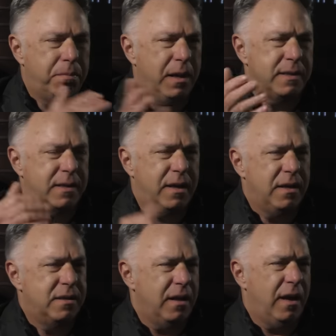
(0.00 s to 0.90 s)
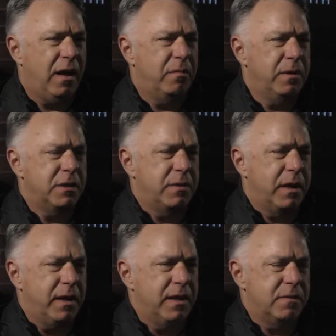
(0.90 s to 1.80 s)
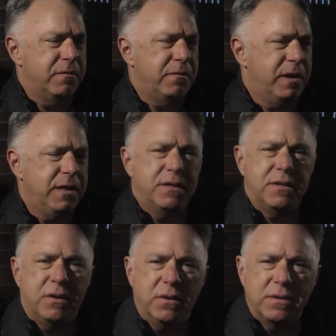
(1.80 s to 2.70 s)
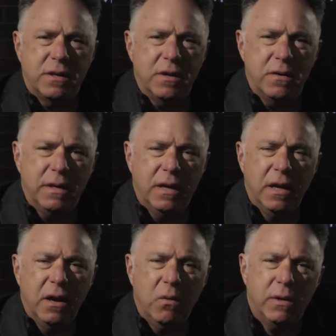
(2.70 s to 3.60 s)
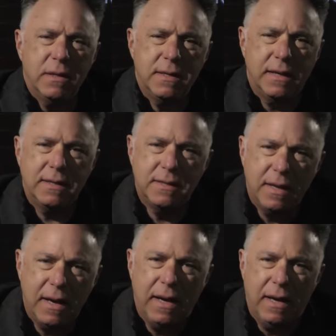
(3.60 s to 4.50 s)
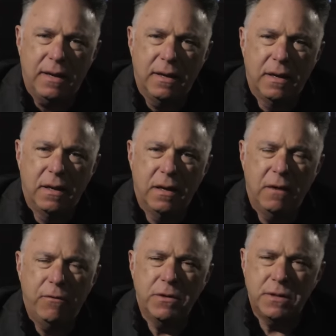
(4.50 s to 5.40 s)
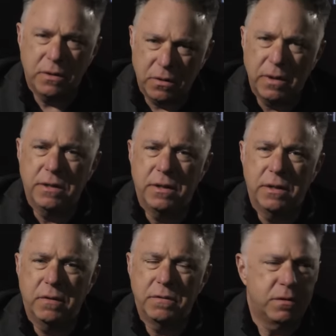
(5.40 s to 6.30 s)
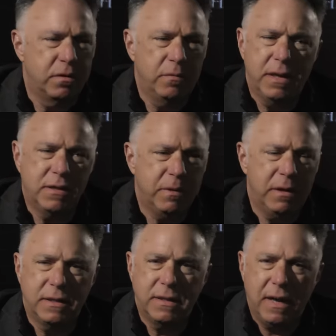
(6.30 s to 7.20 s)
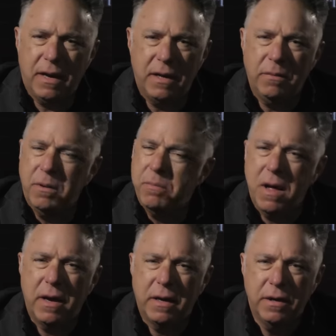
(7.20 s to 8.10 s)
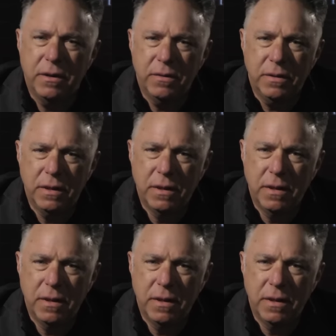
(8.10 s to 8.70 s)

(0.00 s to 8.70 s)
bless kids in helmets, we gotta get some funny stoles going. What is that saying? If you're still going to the Novus Ordo Mass, I'm not attacking you, I'm not mocking you.